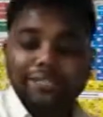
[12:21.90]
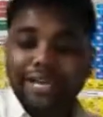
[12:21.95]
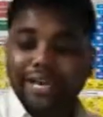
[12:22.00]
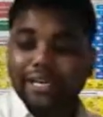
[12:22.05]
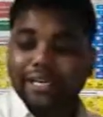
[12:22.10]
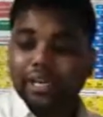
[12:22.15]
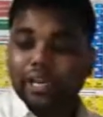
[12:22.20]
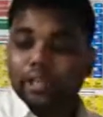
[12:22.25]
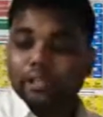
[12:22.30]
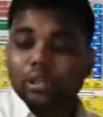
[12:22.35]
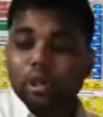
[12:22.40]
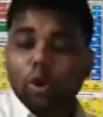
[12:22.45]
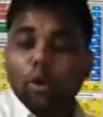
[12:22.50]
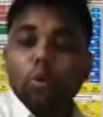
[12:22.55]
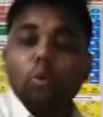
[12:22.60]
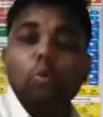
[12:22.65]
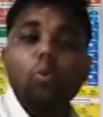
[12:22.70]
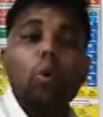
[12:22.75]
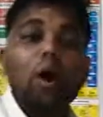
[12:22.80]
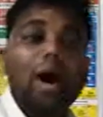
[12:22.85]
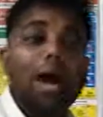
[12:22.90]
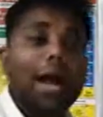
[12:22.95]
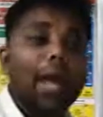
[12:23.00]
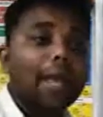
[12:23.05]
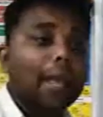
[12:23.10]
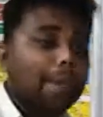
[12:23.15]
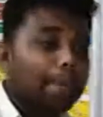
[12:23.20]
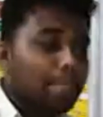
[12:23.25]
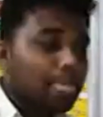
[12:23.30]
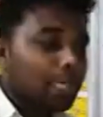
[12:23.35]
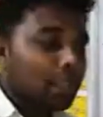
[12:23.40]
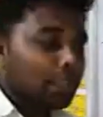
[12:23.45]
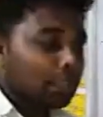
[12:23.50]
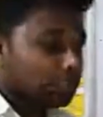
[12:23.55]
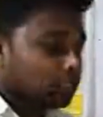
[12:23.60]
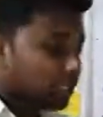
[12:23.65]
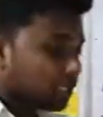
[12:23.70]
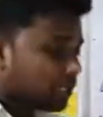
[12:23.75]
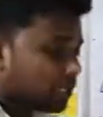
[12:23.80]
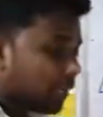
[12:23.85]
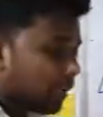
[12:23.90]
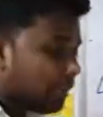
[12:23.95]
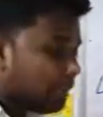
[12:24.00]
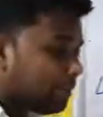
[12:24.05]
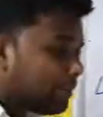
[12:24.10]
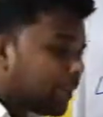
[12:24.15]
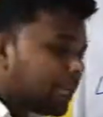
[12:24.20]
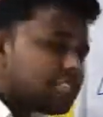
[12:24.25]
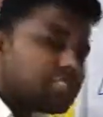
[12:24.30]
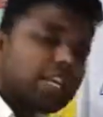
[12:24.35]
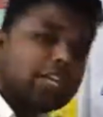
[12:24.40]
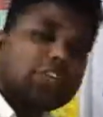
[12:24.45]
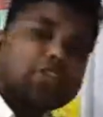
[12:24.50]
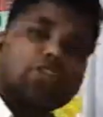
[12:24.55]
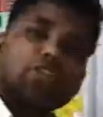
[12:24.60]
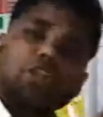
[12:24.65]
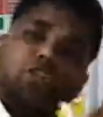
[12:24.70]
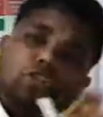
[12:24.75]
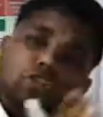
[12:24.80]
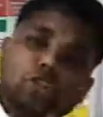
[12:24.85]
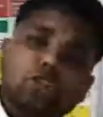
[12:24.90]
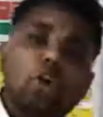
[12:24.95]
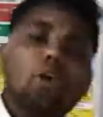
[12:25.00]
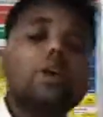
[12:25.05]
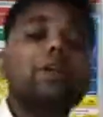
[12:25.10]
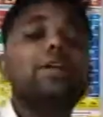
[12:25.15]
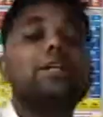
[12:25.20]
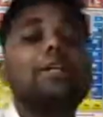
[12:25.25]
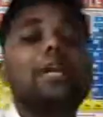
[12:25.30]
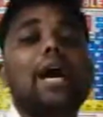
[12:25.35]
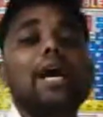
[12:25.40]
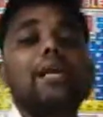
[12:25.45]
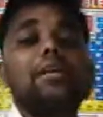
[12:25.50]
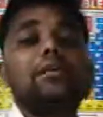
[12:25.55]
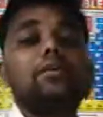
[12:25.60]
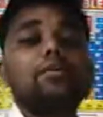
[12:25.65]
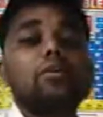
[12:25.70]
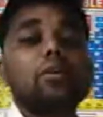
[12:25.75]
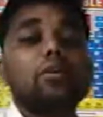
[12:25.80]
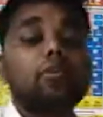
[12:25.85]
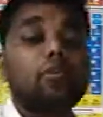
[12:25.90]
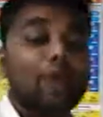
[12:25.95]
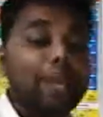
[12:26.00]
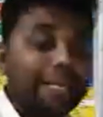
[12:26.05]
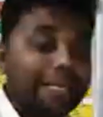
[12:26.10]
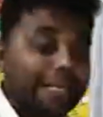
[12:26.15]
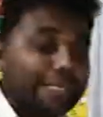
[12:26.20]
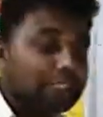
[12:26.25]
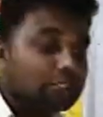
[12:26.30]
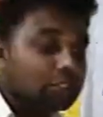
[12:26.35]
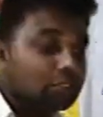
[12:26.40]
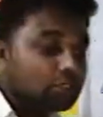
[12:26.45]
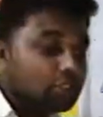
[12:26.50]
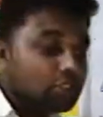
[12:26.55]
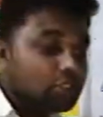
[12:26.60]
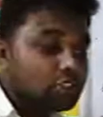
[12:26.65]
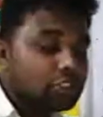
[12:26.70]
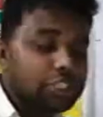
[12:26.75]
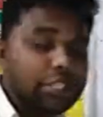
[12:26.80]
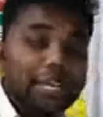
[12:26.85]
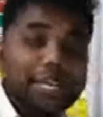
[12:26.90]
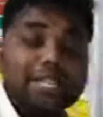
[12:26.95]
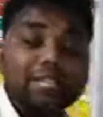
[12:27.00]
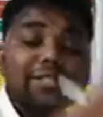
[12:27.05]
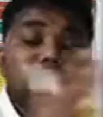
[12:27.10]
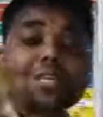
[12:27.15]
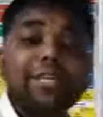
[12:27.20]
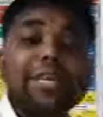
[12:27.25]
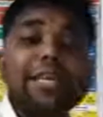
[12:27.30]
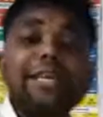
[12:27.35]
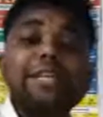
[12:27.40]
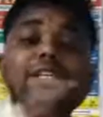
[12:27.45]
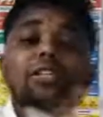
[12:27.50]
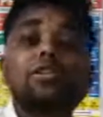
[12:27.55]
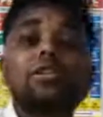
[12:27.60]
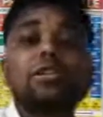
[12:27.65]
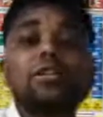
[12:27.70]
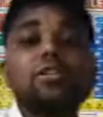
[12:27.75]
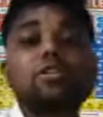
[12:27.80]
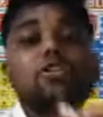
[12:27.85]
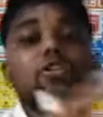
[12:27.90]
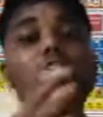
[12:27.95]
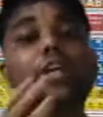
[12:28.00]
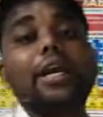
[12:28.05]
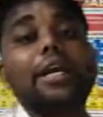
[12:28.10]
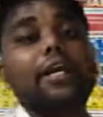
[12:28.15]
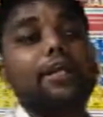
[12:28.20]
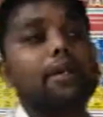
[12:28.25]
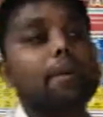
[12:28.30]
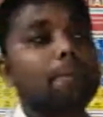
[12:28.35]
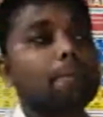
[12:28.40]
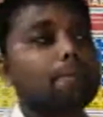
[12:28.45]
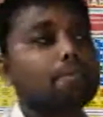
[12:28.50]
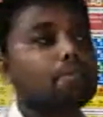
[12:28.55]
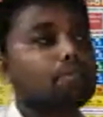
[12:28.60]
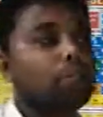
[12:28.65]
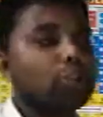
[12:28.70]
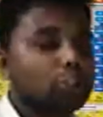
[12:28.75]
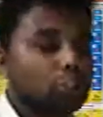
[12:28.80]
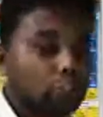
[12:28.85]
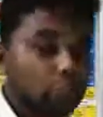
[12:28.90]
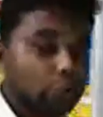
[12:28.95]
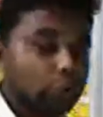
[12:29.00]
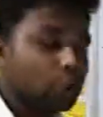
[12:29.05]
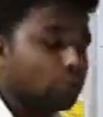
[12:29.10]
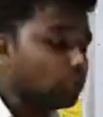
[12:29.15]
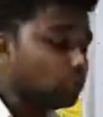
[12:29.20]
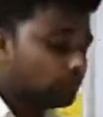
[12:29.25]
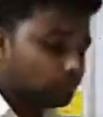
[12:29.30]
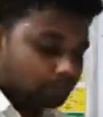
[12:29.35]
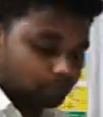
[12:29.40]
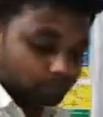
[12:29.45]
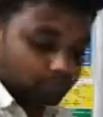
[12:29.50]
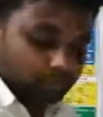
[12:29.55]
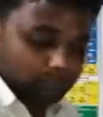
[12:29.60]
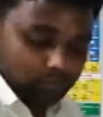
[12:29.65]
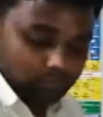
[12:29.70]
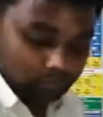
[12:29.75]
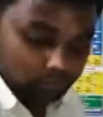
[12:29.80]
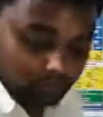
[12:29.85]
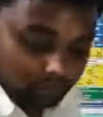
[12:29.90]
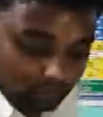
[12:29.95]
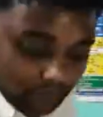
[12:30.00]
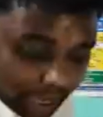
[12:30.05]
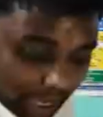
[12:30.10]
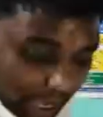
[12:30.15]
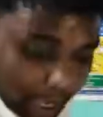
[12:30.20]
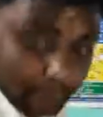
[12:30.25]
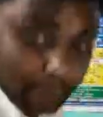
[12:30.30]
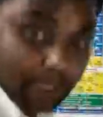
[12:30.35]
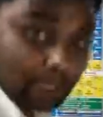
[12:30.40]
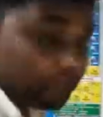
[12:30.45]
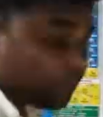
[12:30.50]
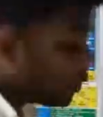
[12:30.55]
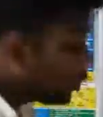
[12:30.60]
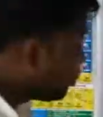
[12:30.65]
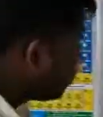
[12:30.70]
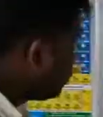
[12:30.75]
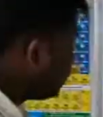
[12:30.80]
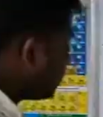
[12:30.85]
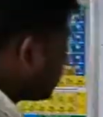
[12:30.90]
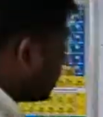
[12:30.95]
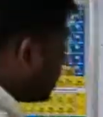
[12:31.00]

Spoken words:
that is why the temperature does not rise when it changing its state. Due to, I am giving you